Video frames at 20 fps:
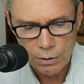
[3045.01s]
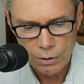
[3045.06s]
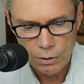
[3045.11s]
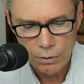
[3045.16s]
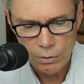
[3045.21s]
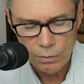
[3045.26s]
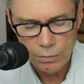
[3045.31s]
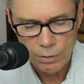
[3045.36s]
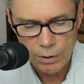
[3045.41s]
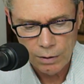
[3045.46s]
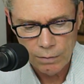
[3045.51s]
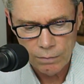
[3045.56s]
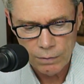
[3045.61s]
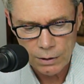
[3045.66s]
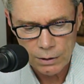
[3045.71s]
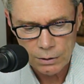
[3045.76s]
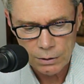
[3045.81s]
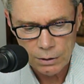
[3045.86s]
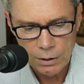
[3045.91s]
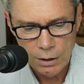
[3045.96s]
Are you aware of
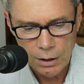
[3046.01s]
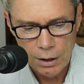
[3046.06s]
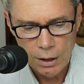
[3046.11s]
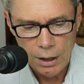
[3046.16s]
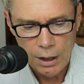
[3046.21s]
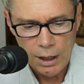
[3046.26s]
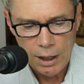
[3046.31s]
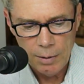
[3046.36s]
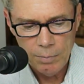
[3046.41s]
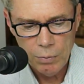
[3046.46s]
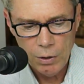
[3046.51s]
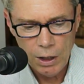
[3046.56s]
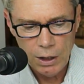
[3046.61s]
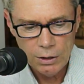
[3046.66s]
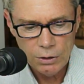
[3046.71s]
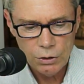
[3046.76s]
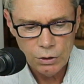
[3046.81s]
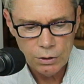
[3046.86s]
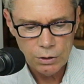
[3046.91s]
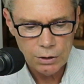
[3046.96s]
this? I
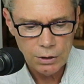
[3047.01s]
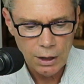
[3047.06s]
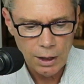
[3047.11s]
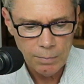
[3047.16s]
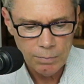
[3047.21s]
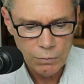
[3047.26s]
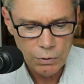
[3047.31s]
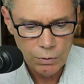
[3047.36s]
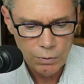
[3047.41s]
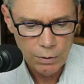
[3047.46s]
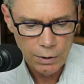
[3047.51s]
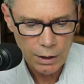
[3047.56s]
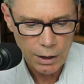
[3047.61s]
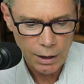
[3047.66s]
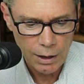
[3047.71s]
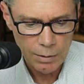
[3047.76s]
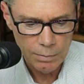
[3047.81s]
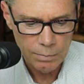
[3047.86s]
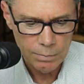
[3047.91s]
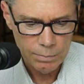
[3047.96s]
probably should stop doing
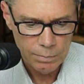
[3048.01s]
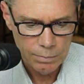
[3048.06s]
that.